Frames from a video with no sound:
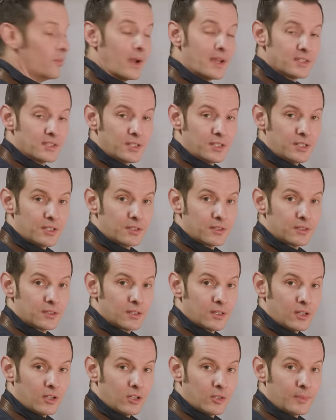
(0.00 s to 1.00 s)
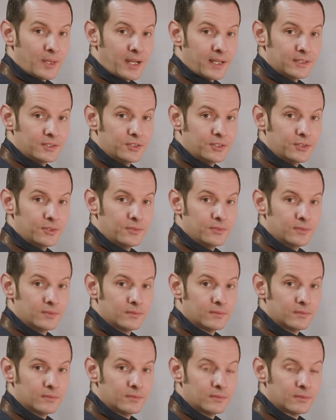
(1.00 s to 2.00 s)
ways to cure Alumahyde two.
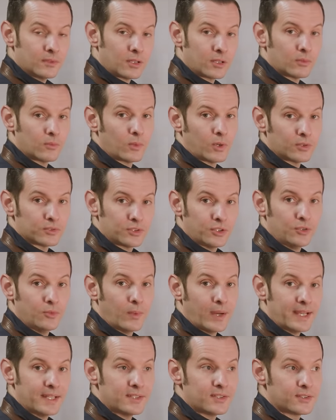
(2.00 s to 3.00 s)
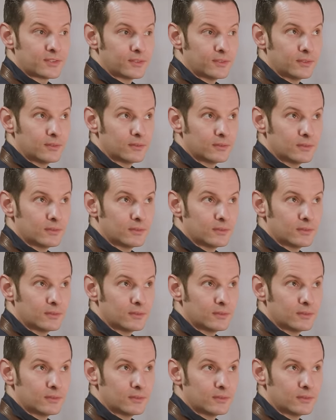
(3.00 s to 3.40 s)
Or, well, two ways,